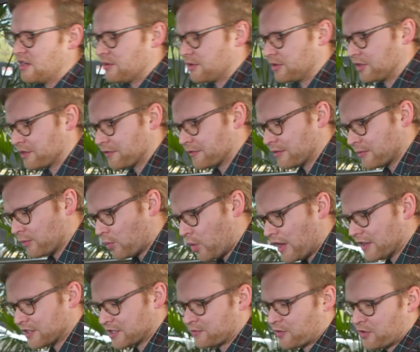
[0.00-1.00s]
We've got
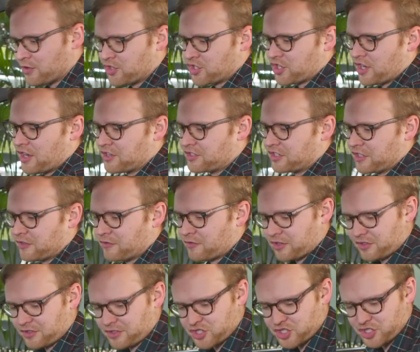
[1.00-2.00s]
wireless phone charging in
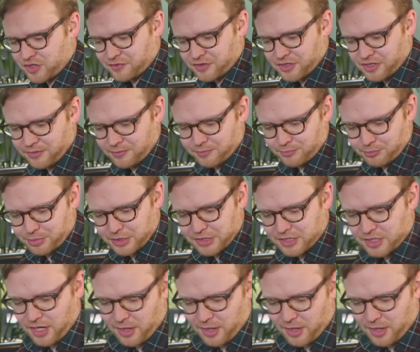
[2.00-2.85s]
front of the shifter, big